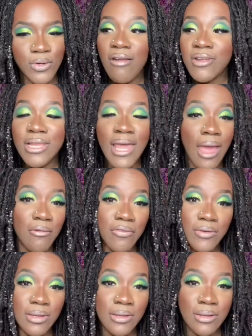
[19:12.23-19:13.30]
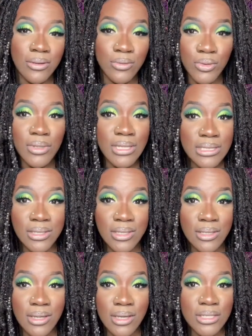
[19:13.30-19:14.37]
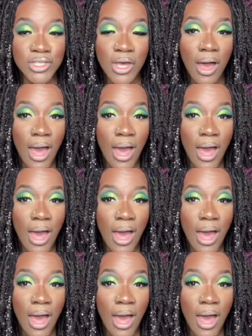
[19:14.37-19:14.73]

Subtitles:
I really had fun doing this look because y'all,